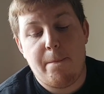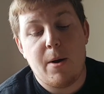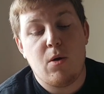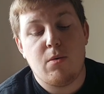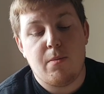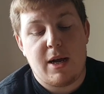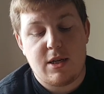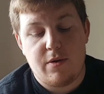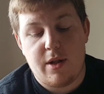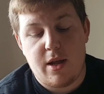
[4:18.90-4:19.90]
bone
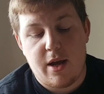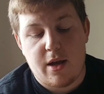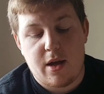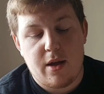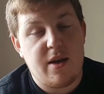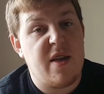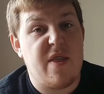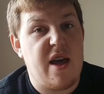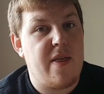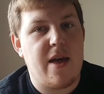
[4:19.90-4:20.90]
matter in their
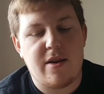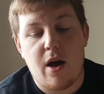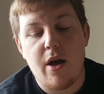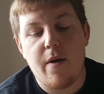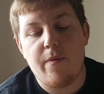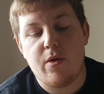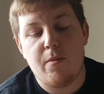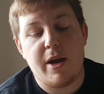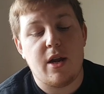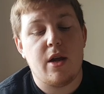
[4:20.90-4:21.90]
diet
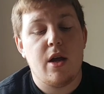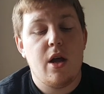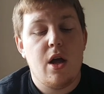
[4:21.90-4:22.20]
mainly.